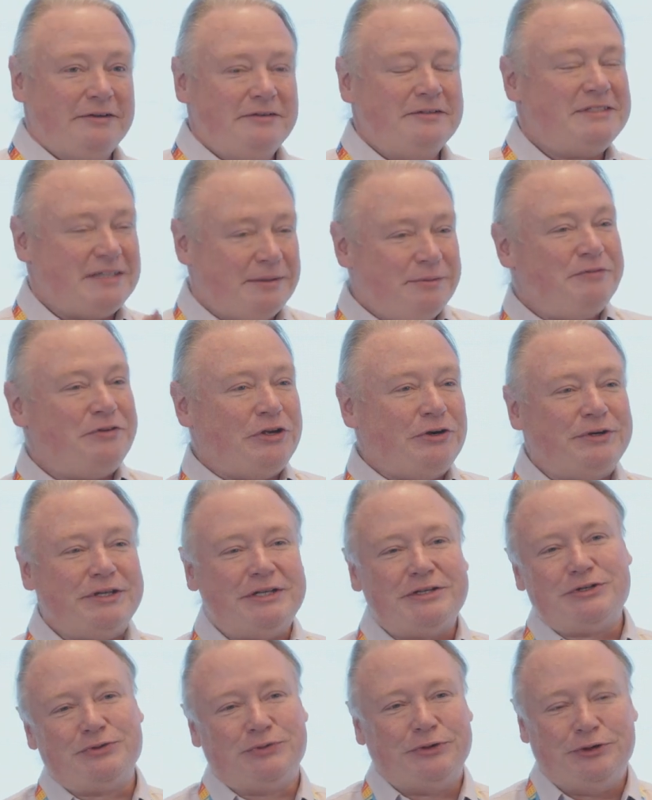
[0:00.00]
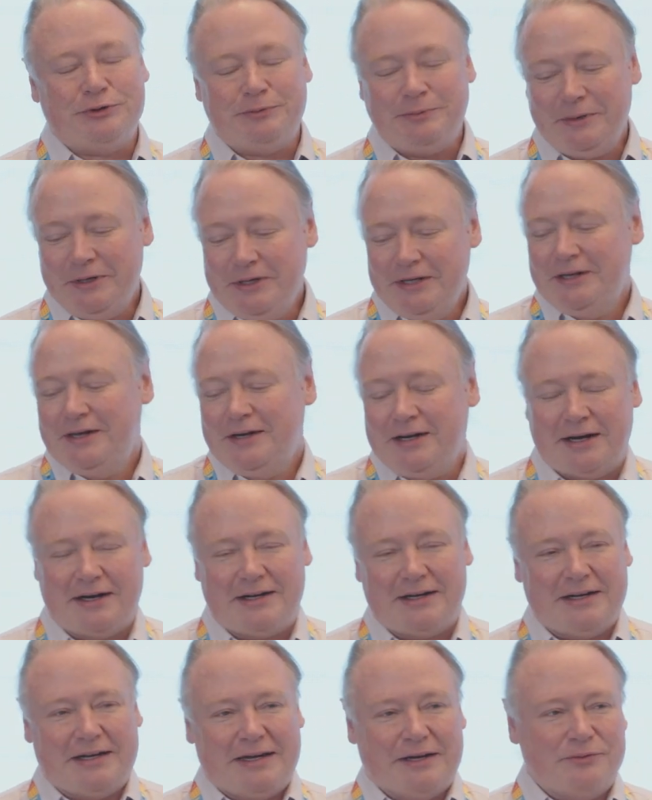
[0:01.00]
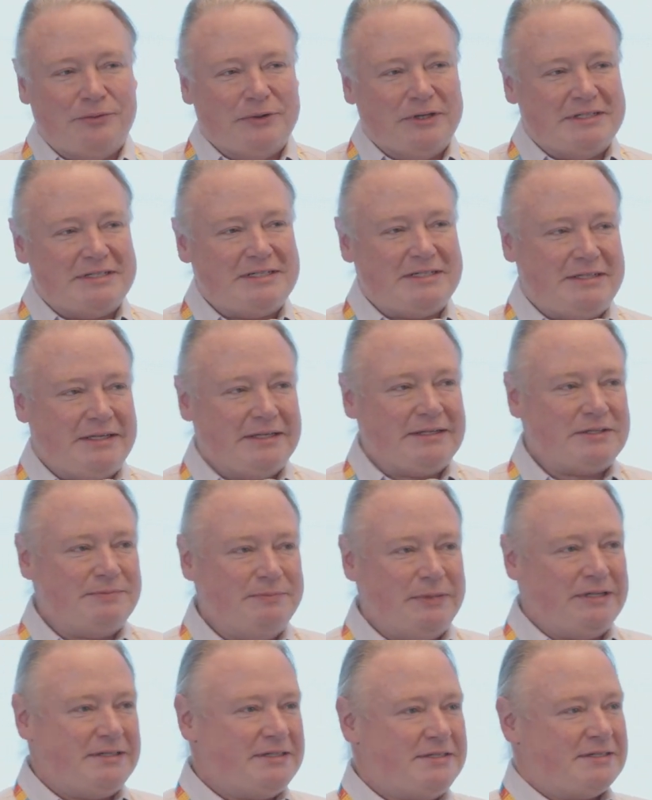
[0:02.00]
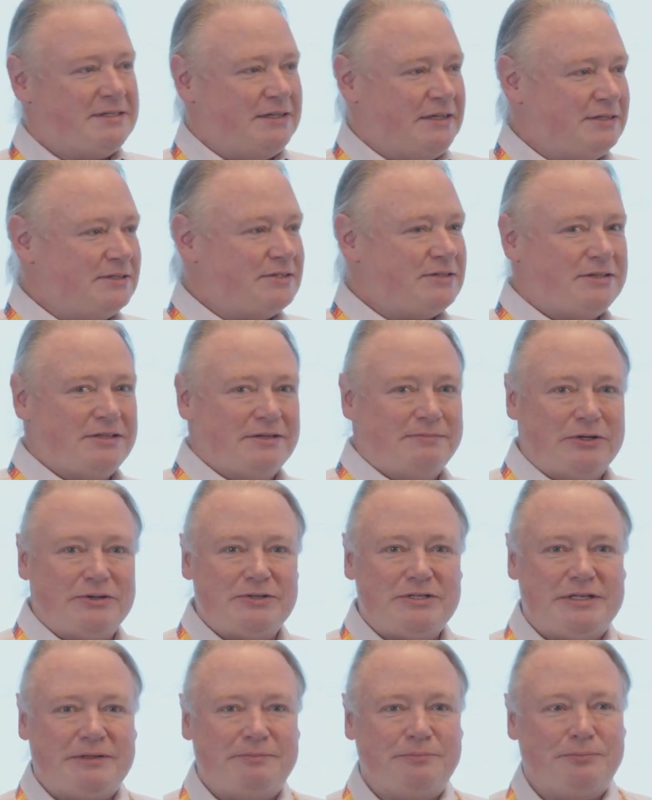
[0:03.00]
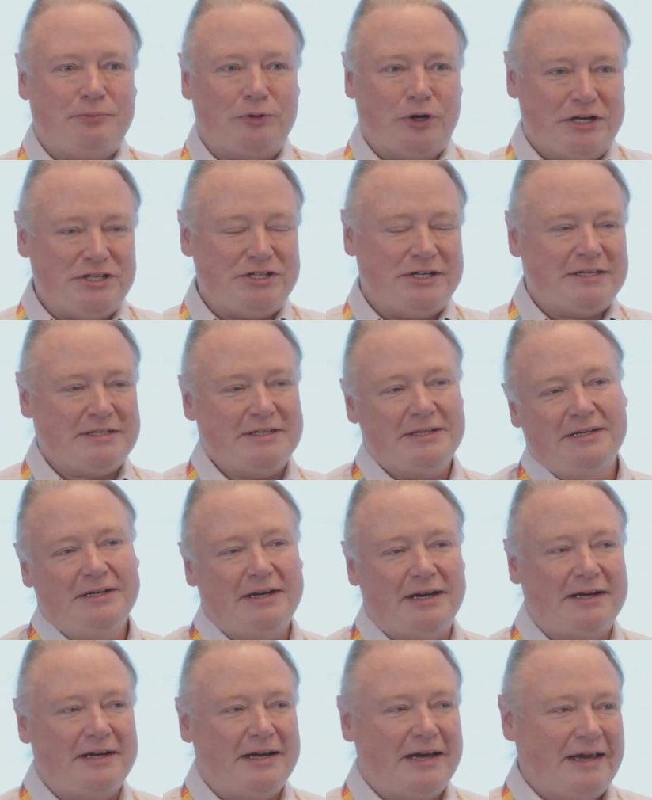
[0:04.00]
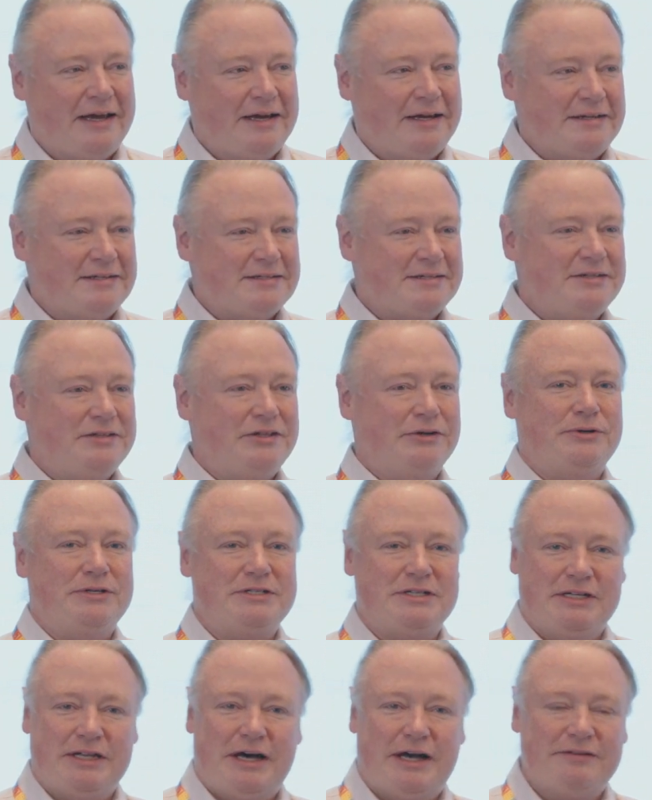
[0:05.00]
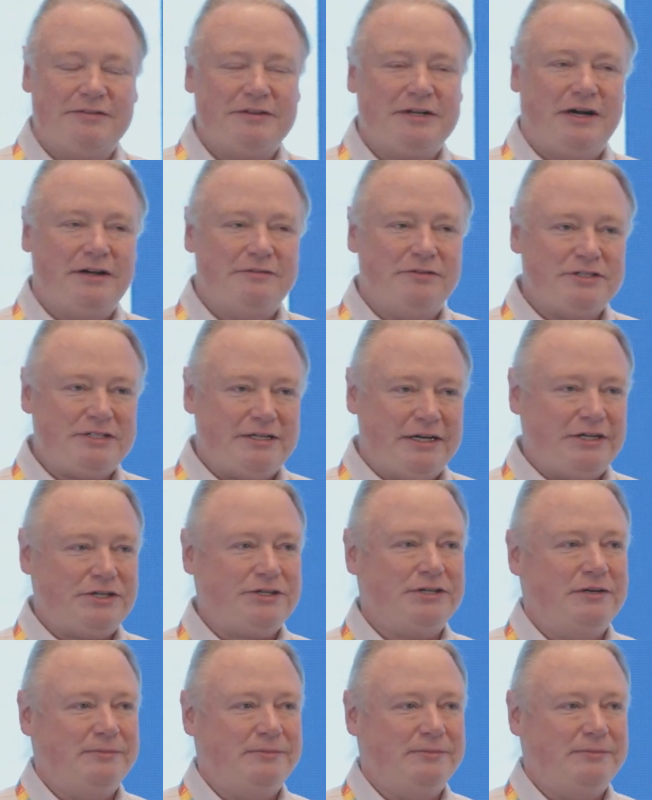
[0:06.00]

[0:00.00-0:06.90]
some of you in this room. It was 6 months into the MOSIP project, and there was a lot of conversation